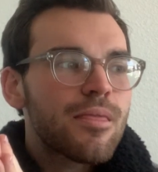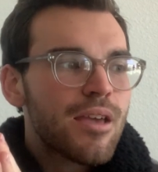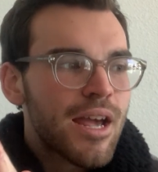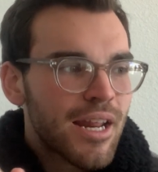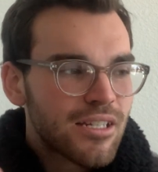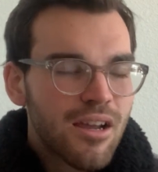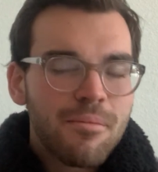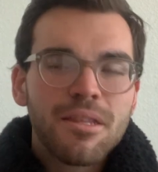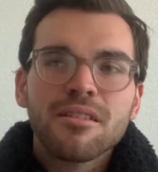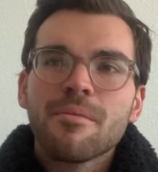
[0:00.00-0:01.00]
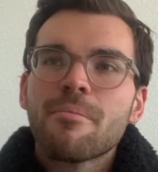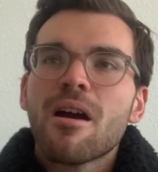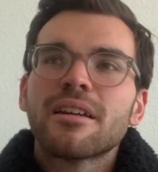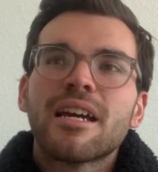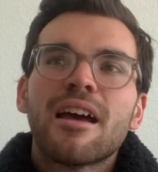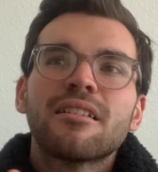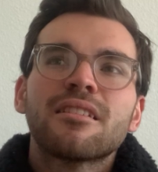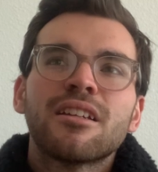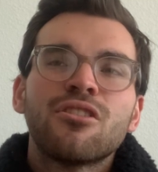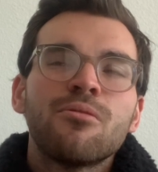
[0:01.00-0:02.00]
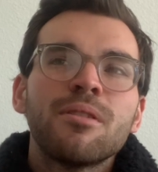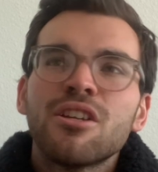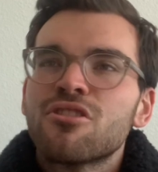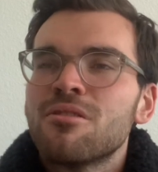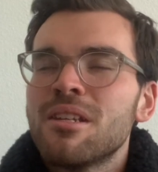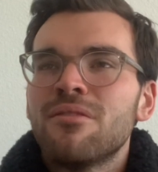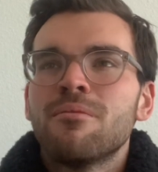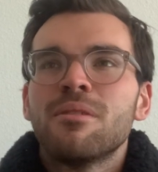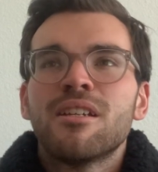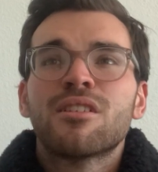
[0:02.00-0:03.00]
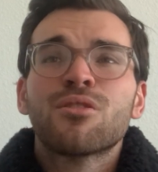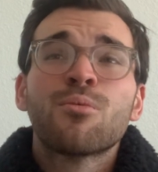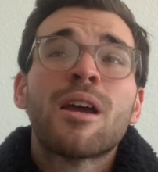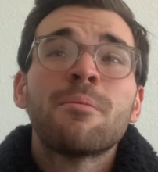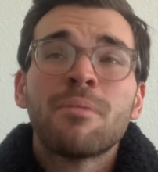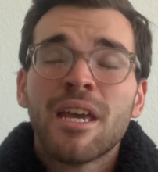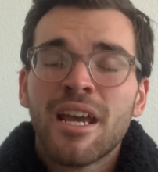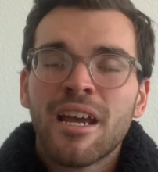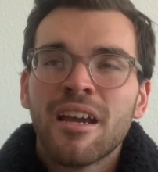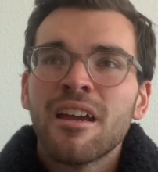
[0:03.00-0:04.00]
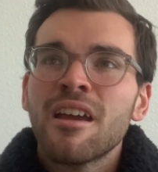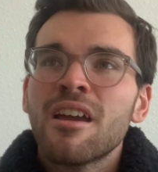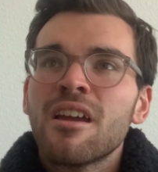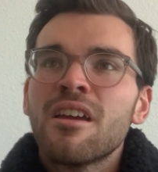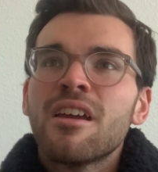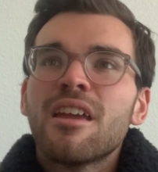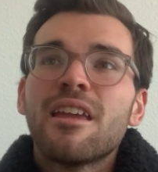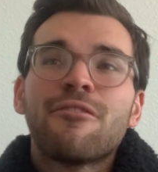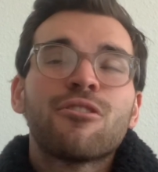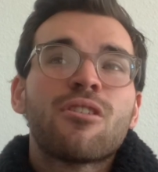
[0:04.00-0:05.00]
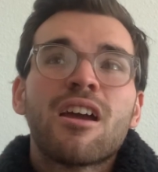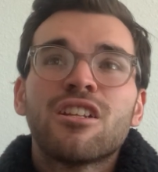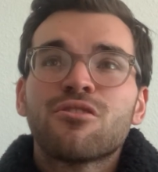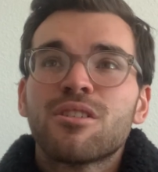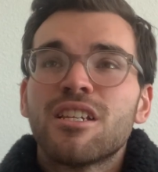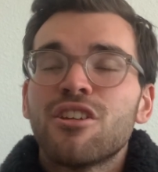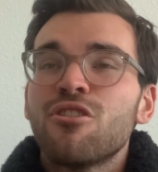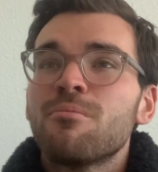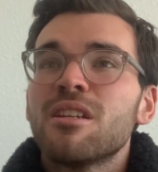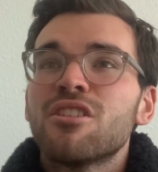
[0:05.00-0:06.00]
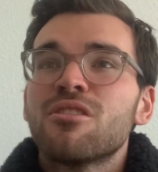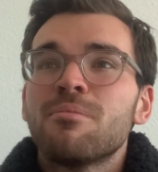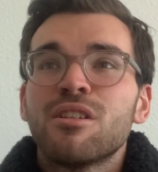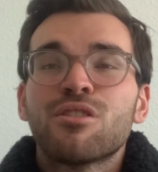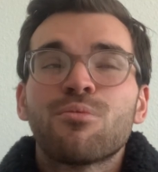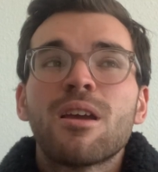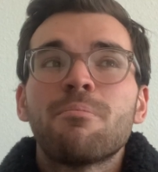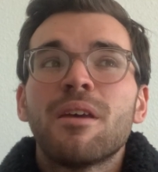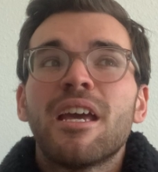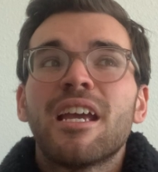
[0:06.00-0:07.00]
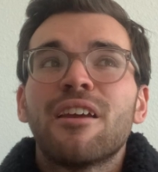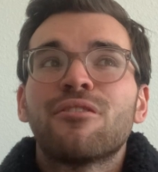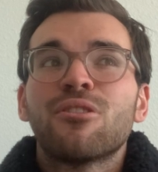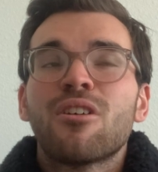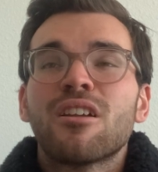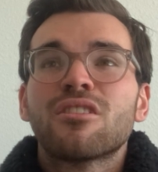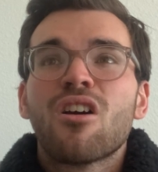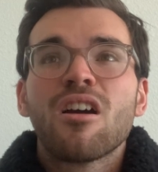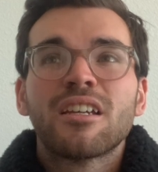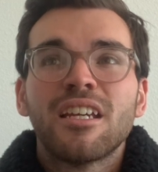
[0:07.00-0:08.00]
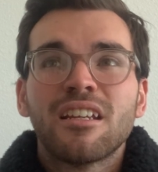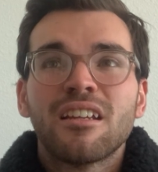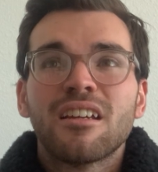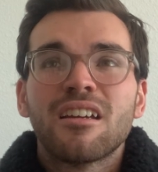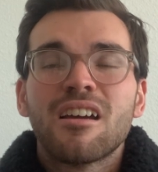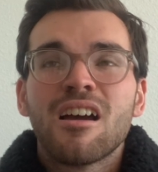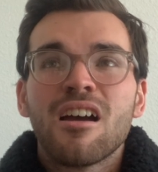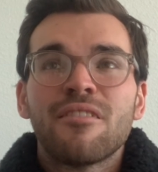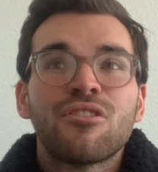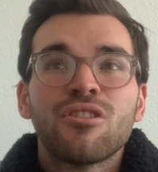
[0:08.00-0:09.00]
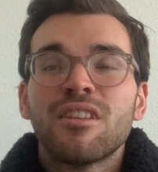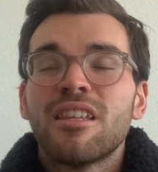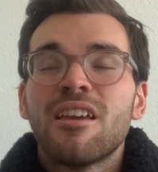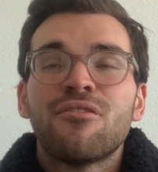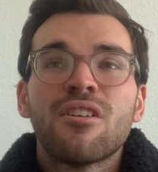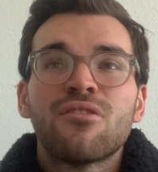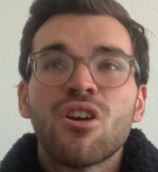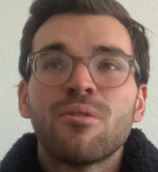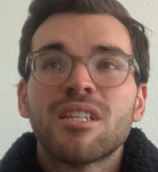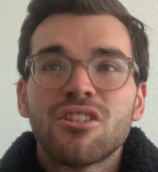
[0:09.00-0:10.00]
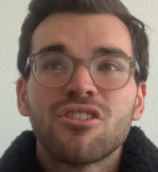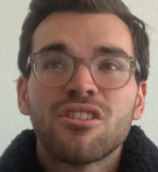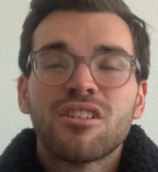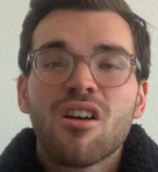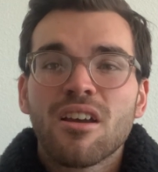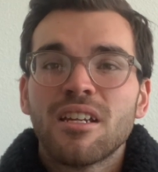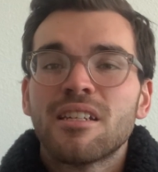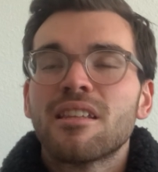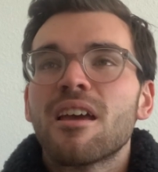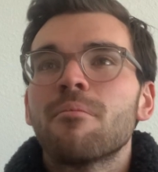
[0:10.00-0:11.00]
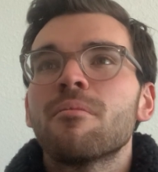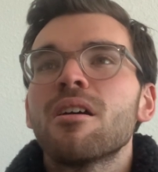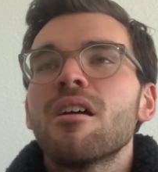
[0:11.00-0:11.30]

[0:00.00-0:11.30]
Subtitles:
and I talk about this on my podcast, like nobody should even be swiping if they're not interested. Nobody should be swiping if they're not talking, if you have no intention to talking to them.